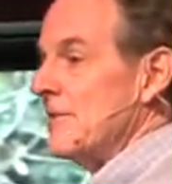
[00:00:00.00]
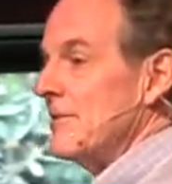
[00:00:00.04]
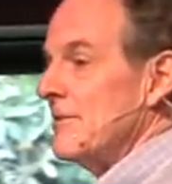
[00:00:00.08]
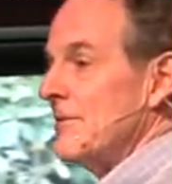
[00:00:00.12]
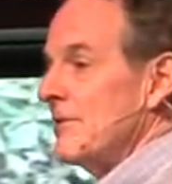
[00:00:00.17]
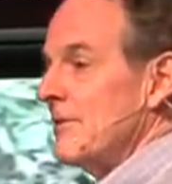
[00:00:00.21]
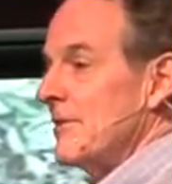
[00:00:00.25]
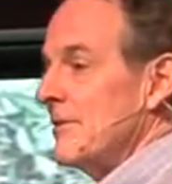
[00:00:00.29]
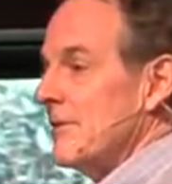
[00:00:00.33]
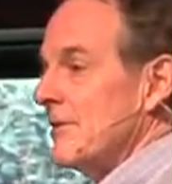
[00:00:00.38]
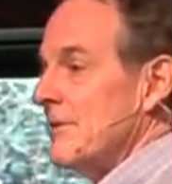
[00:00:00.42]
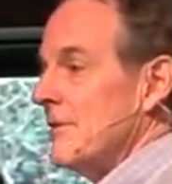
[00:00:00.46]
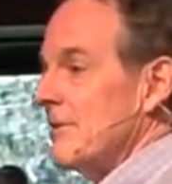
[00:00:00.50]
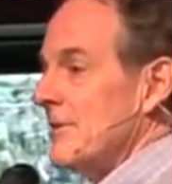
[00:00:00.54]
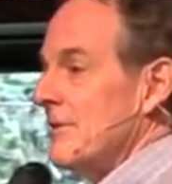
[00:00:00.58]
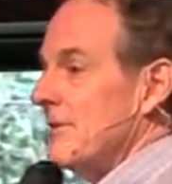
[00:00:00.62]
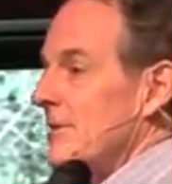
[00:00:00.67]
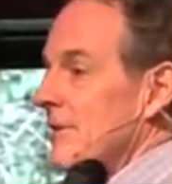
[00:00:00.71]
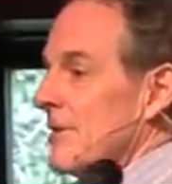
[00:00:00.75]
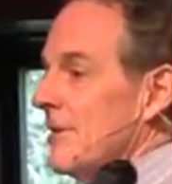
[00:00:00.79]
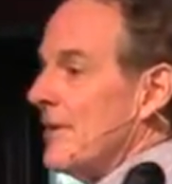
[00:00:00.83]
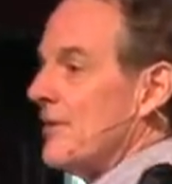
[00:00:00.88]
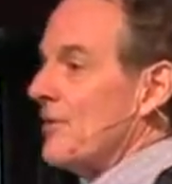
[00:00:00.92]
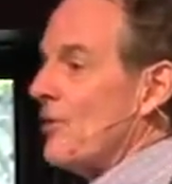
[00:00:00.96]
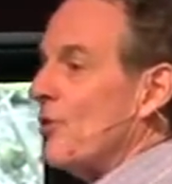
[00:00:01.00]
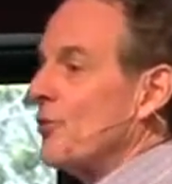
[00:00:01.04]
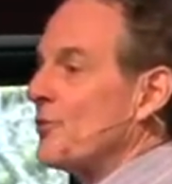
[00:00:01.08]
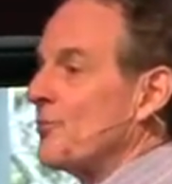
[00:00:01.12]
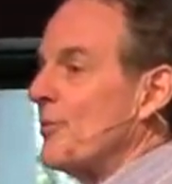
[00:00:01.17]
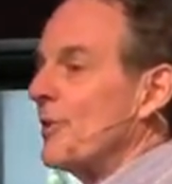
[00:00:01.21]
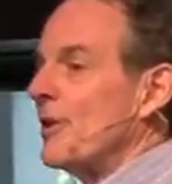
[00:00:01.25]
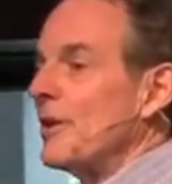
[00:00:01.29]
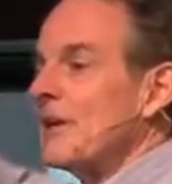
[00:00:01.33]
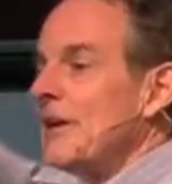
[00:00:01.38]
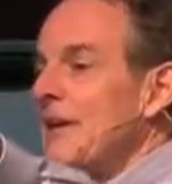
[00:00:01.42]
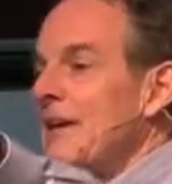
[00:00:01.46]
And then
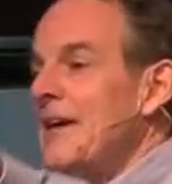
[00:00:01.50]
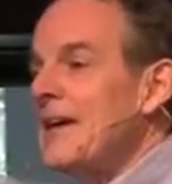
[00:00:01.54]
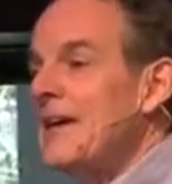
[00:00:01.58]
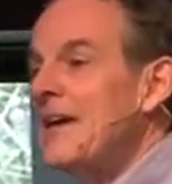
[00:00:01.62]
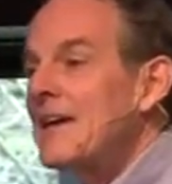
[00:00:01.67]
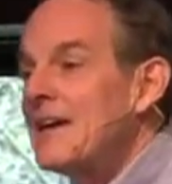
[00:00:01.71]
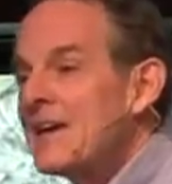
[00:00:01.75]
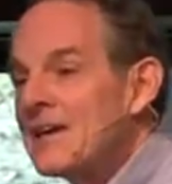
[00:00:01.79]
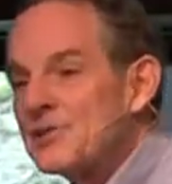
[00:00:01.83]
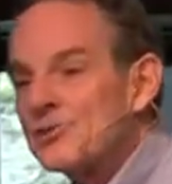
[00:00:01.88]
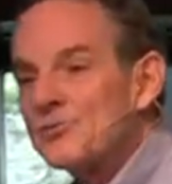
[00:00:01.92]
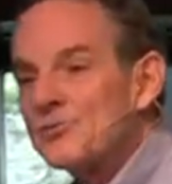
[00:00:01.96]
ultimately, he